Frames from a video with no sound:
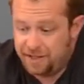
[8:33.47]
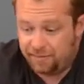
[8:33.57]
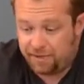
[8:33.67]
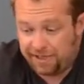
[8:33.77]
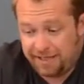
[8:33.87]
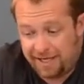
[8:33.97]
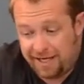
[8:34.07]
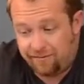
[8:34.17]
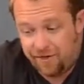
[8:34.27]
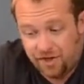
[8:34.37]
You play the
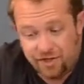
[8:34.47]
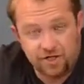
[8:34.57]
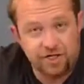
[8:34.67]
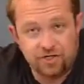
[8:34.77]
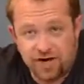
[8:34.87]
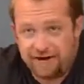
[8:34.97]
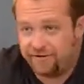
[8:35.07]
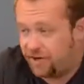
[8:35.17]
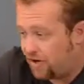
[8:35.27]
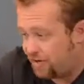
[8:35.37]
game, you get
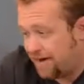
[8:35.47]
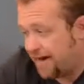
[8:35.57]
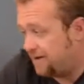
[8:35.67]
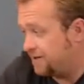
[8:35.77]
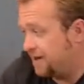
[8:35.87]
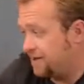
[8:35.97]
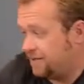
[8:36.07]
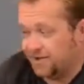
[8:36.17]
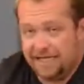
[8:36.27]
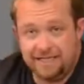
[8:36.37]
traffic automatically,
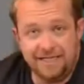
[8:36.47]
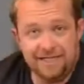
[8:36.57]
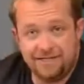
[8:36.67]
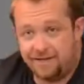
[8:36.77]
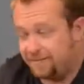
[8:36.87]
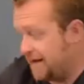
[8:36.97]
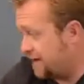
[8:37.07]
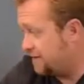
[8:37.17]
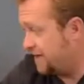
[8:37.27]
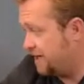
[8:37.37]
you get leads
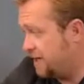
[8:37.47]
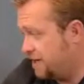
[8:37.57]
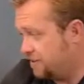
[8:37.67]
automatically.